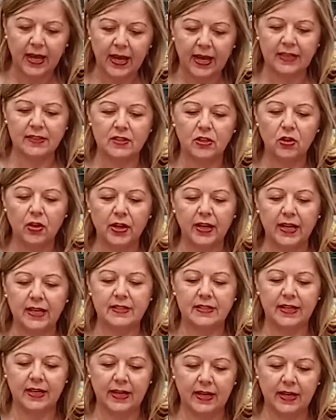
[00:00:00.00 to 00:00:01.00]
it's a lot
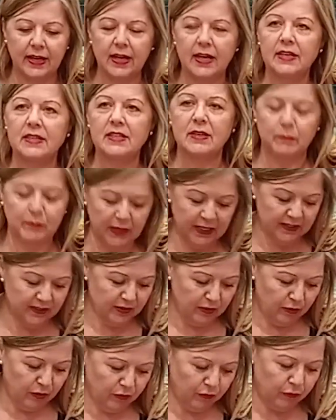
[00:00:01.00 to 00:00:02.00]
easier to mix
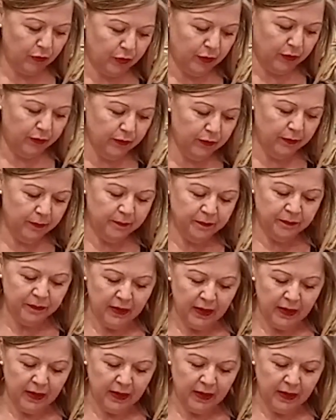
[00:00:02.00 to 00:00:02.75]
it through.